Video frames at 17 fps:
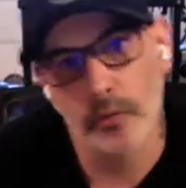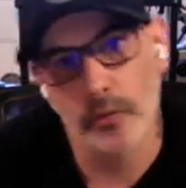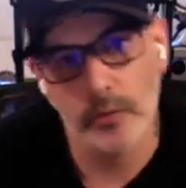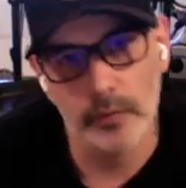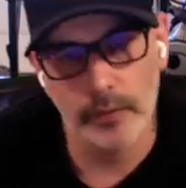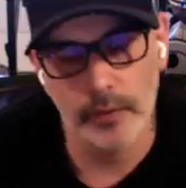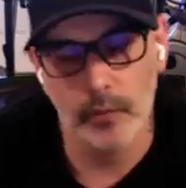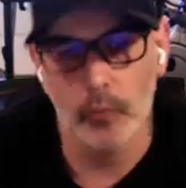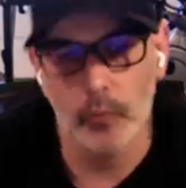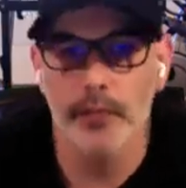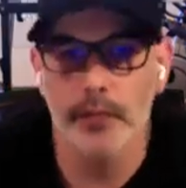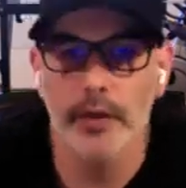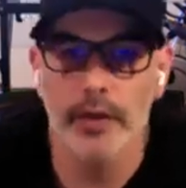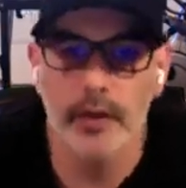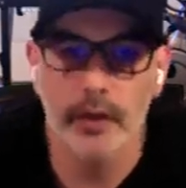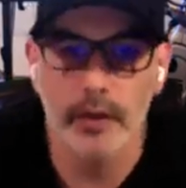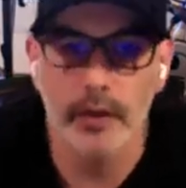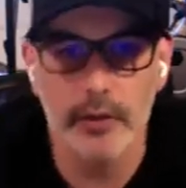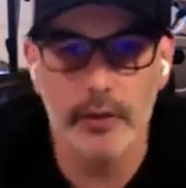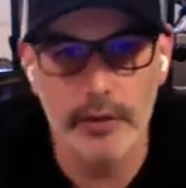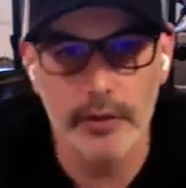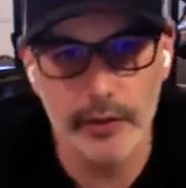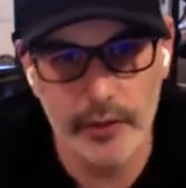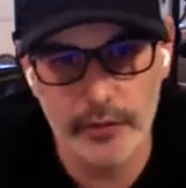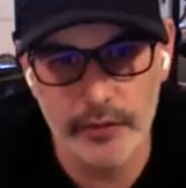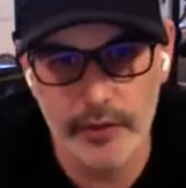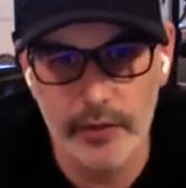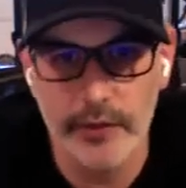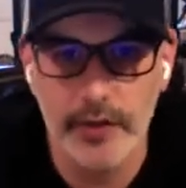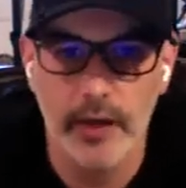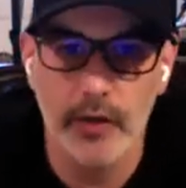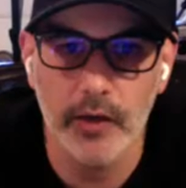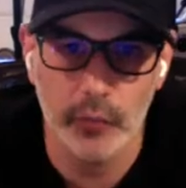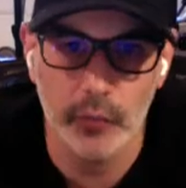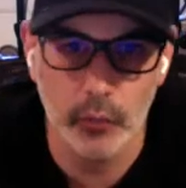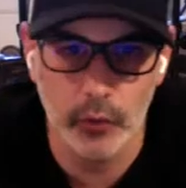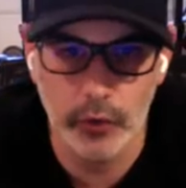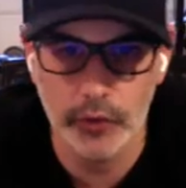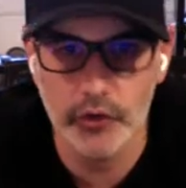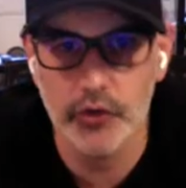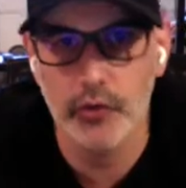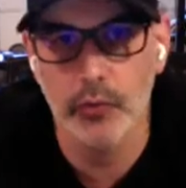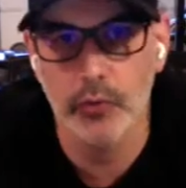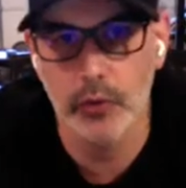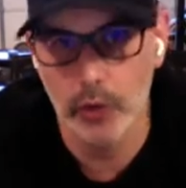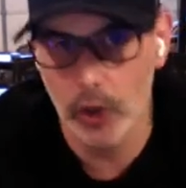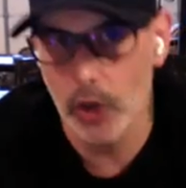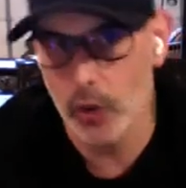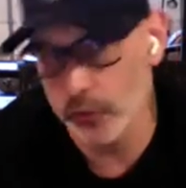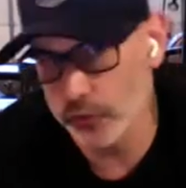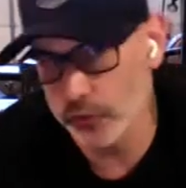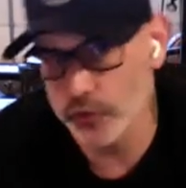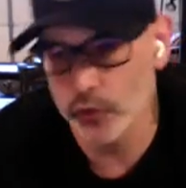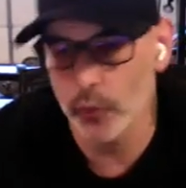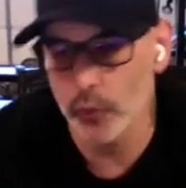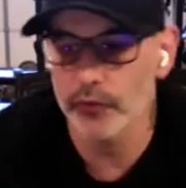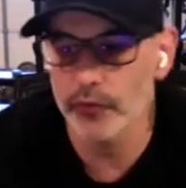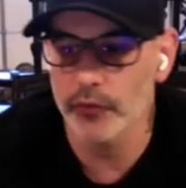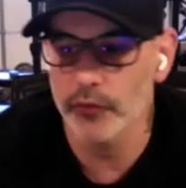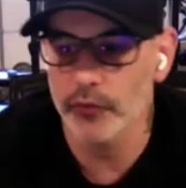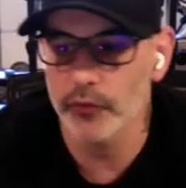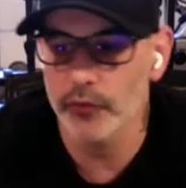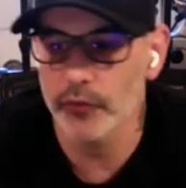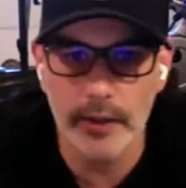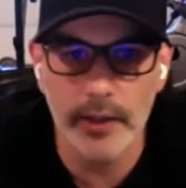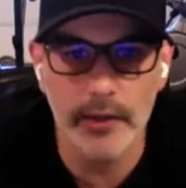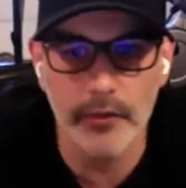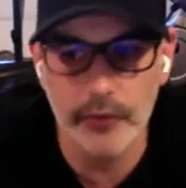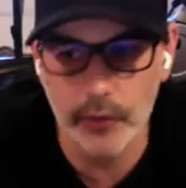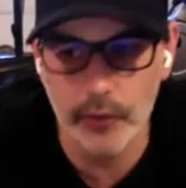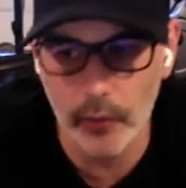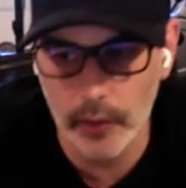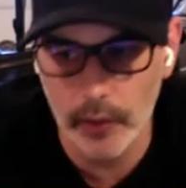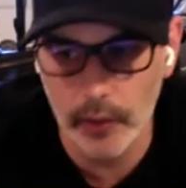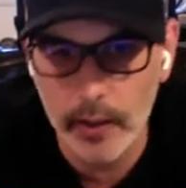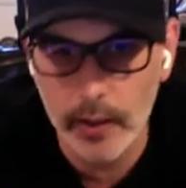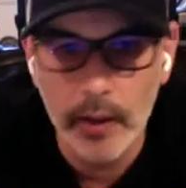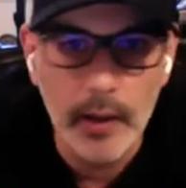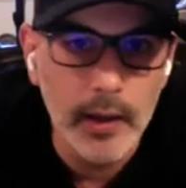than this 10,000 word long short story. And so I